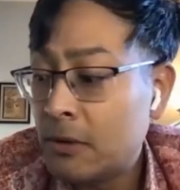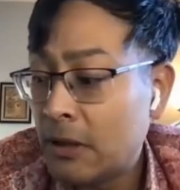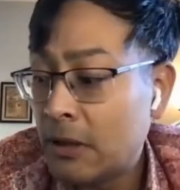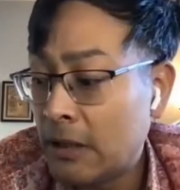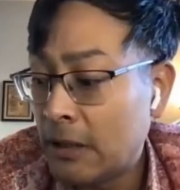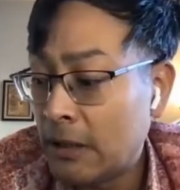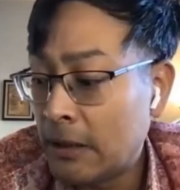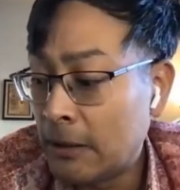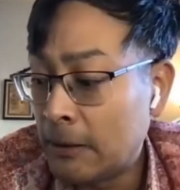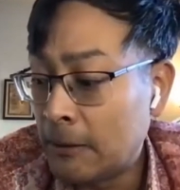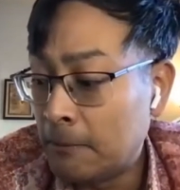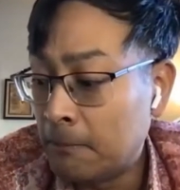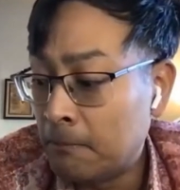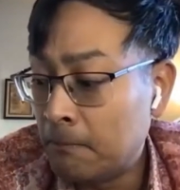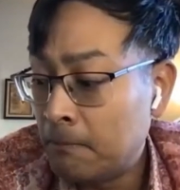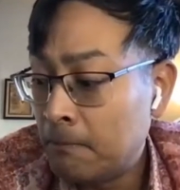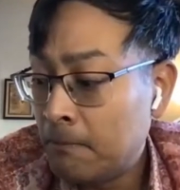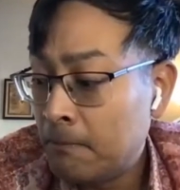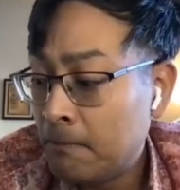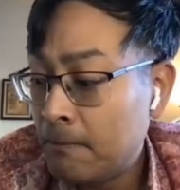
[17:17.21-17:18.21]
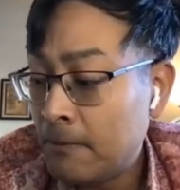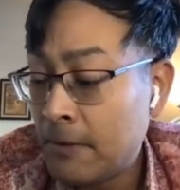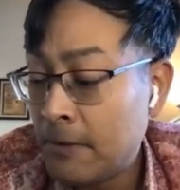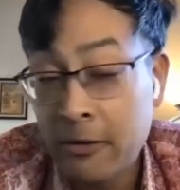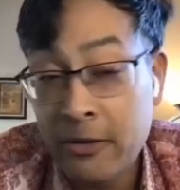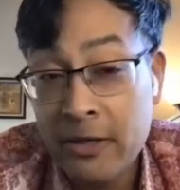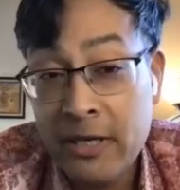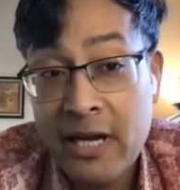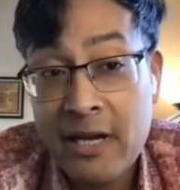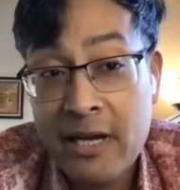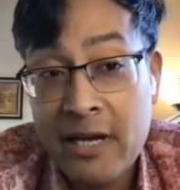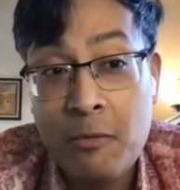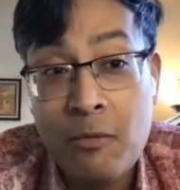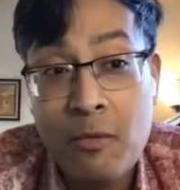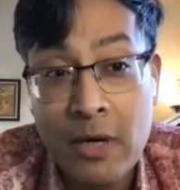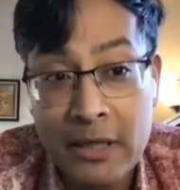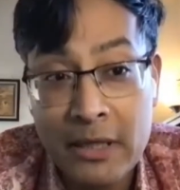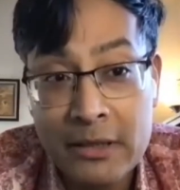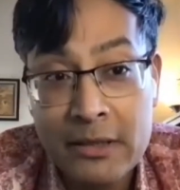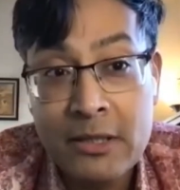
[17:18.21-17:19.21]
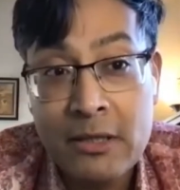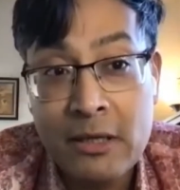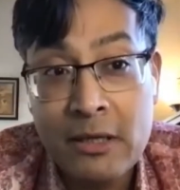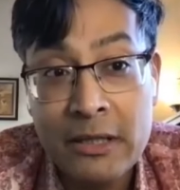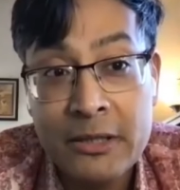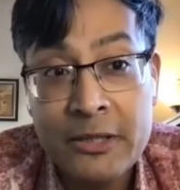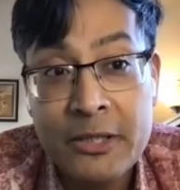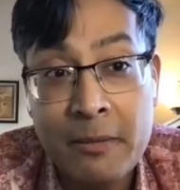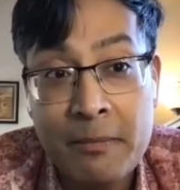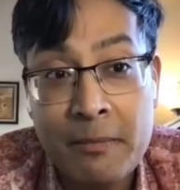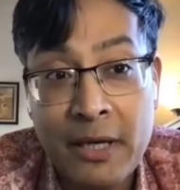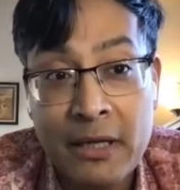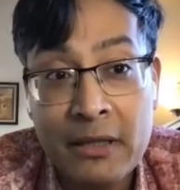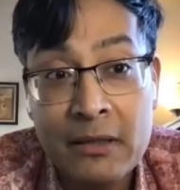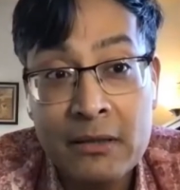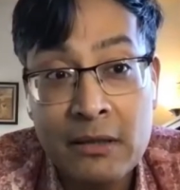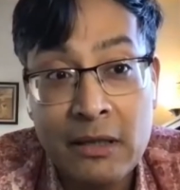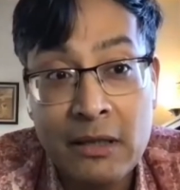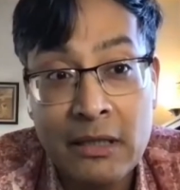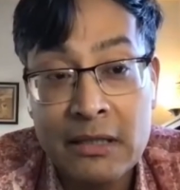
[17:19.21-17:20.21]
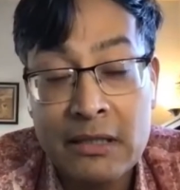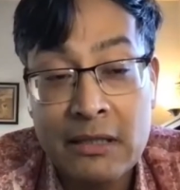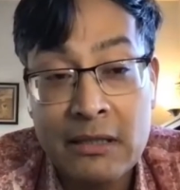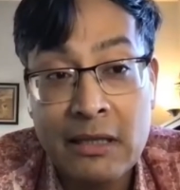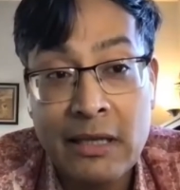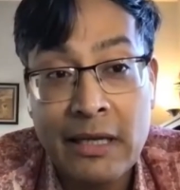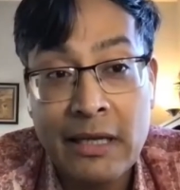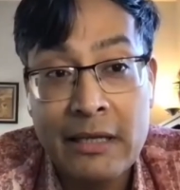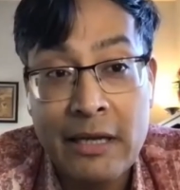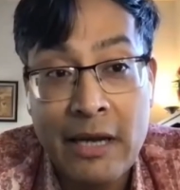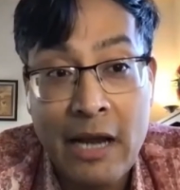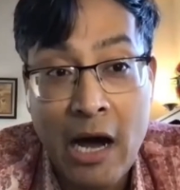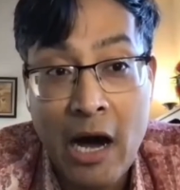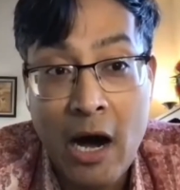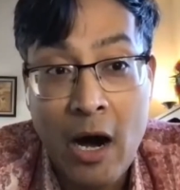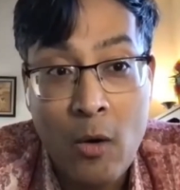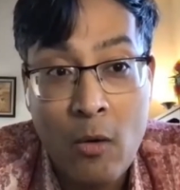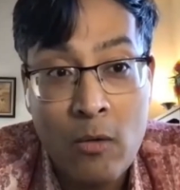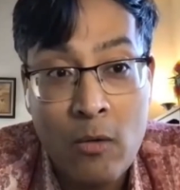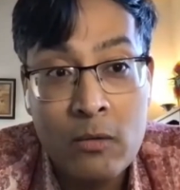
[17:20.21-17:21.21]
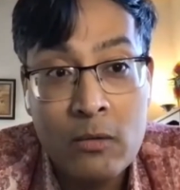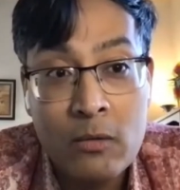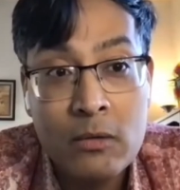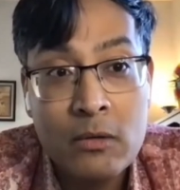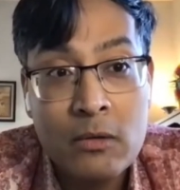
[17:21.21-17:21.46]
They only had one scholarship, eh? It's not like now.